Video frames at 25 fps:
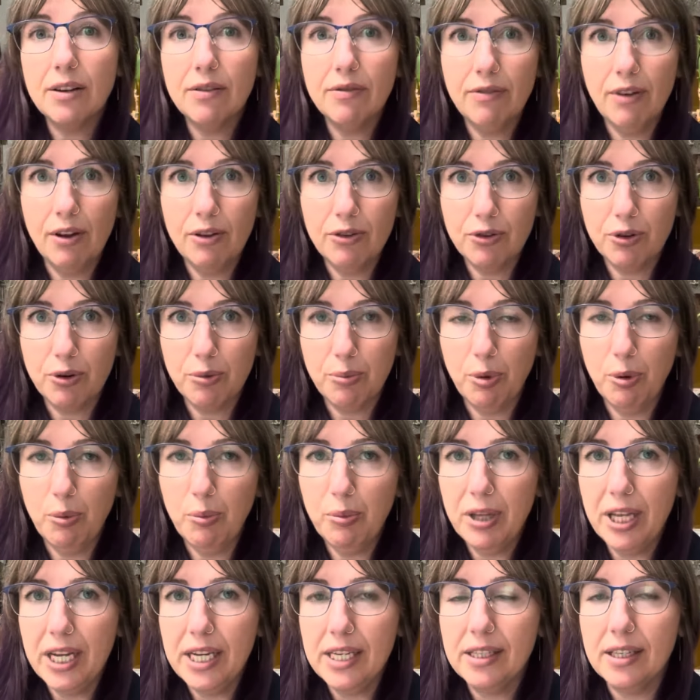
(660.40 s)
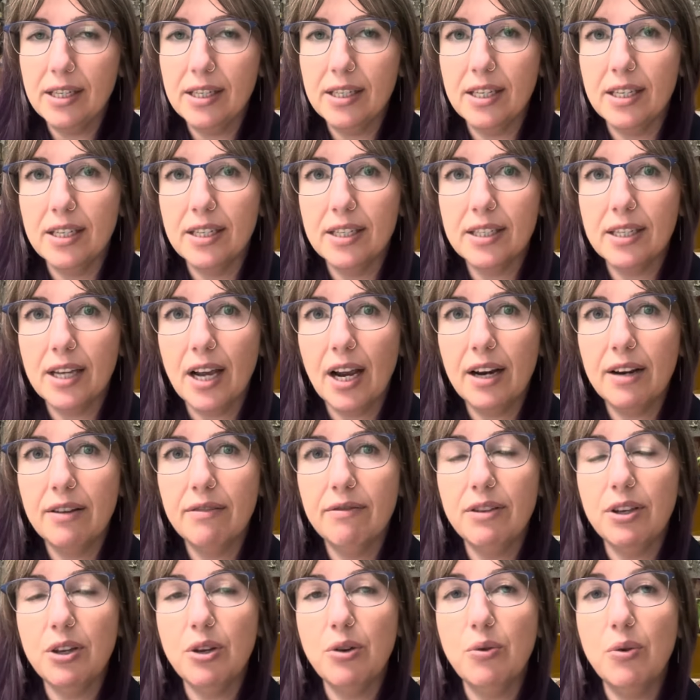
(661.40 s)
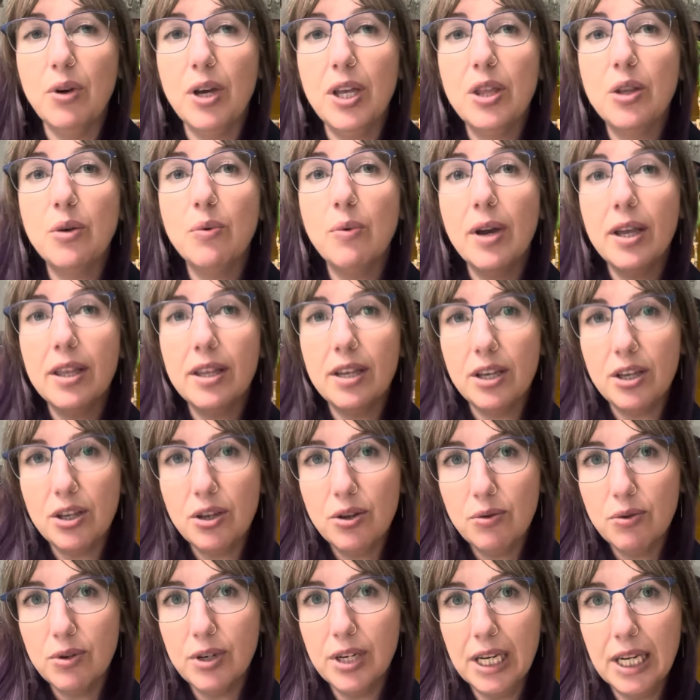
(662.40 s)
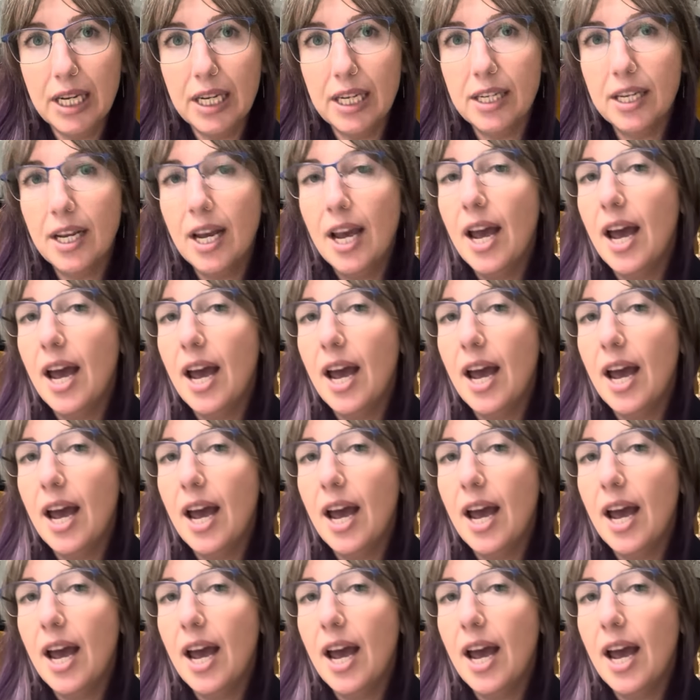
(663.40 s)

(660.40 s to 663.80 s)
vulnerable places inside of you in the way that you need,